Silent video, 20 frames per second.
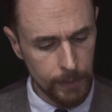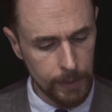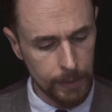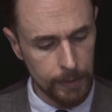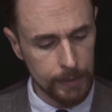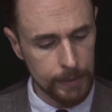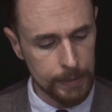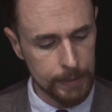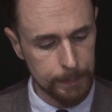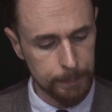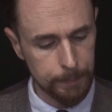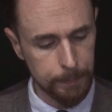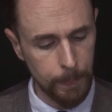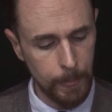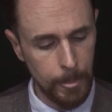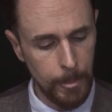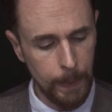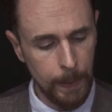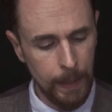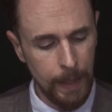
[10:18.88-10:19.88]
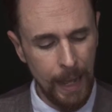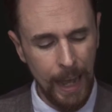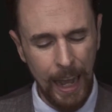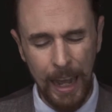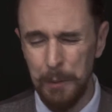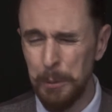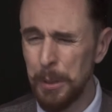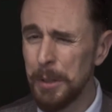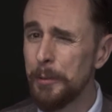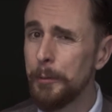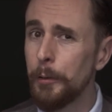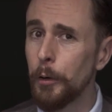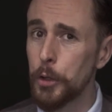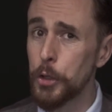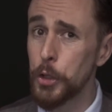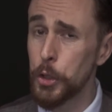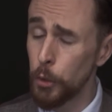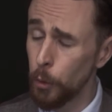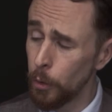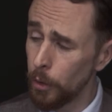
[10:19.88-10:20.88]
I will for
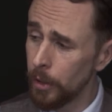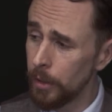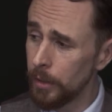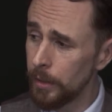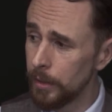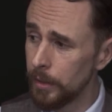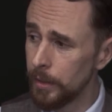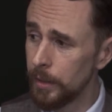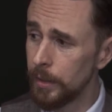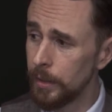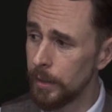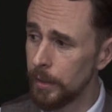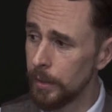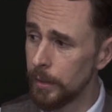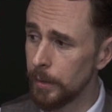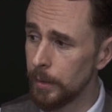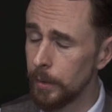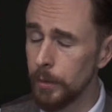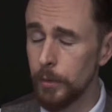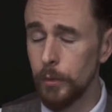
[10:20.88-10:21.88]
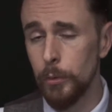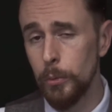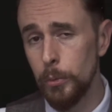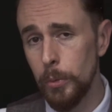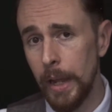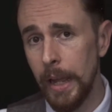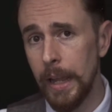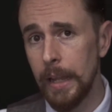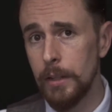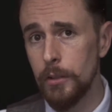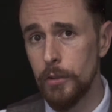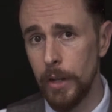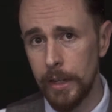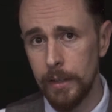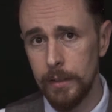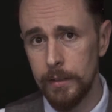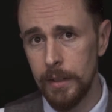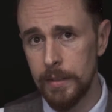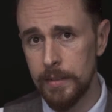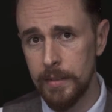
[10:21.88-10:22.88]
sure do a
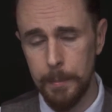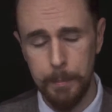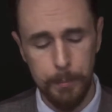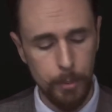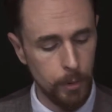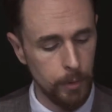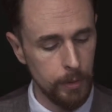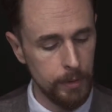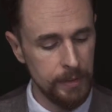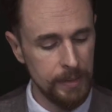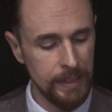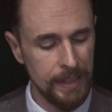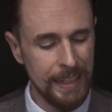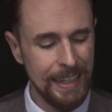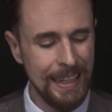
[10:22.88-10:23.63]
jacket at some point.